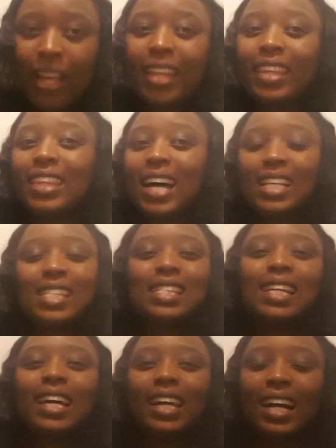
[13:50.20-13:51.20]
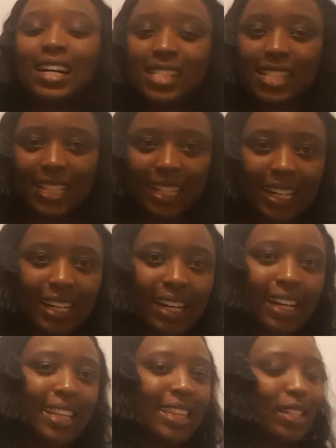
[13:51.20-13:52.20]
That's like a
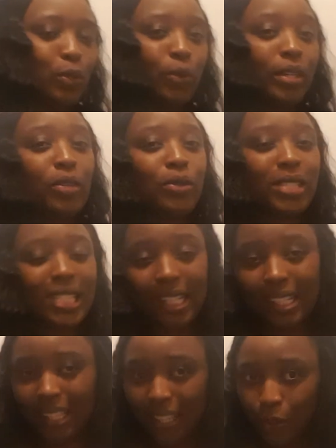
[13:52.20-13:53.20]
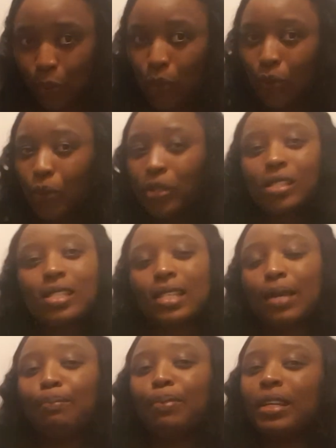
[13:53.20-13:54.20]
slang that we use in Kikuyu,
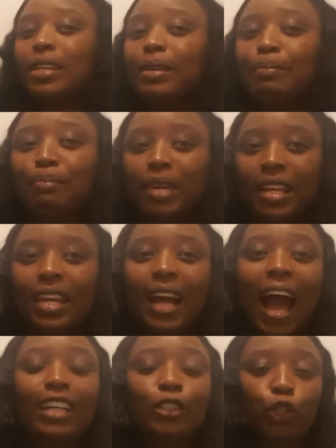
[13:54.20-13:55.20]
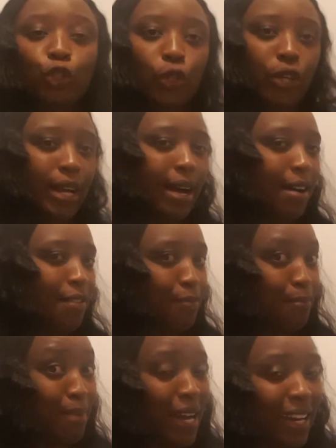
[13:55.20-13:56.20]
simply meaning I don't have
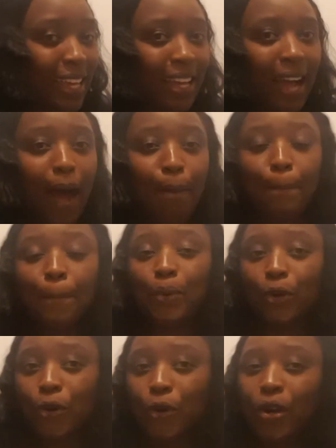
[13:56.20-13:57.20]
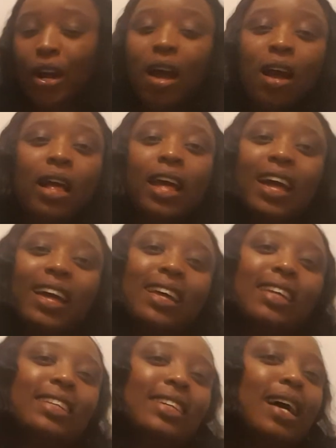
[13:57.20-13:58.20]
money, I'm broke,
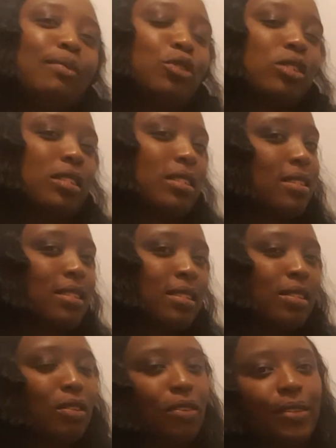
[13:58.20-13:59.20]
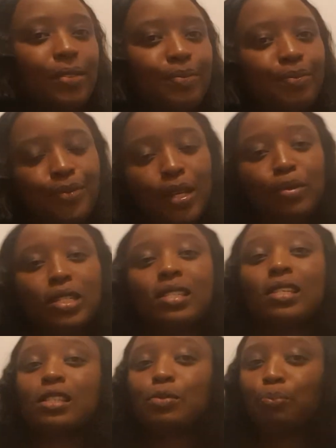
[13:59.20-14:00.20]
and I'm just
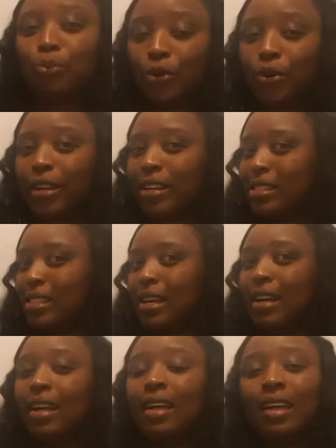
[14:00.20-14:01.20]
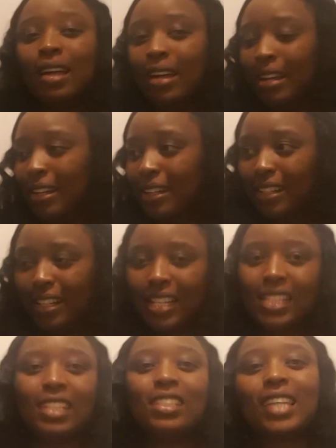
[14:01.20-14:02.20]
as broke as
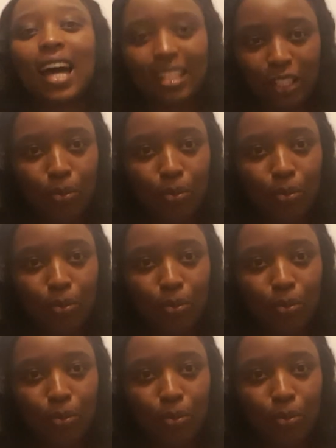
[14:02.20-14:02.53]
a church